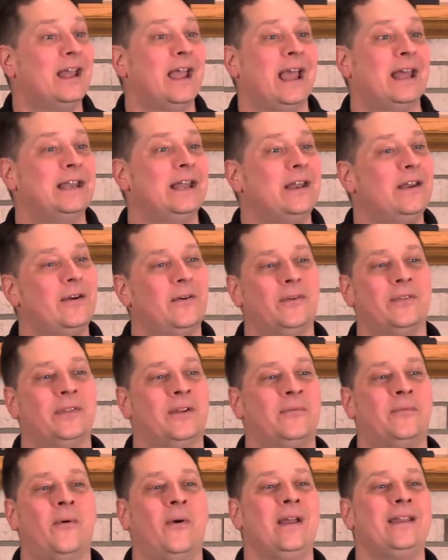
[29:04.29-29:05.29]
And then there,
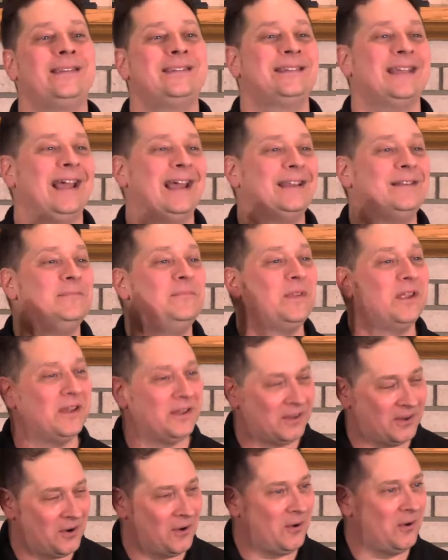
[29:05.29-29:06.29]
the voice said,
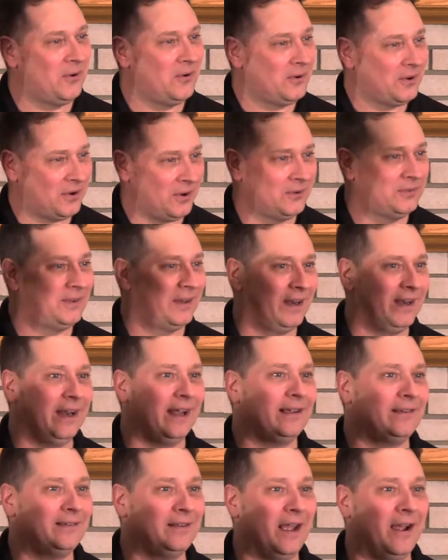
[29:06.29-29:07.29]
Go, go to the
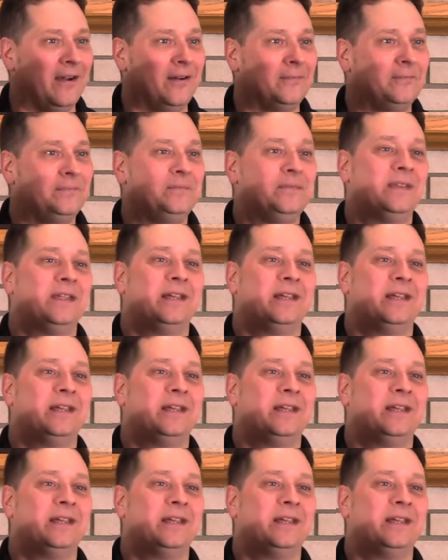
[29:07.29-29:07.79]
next town.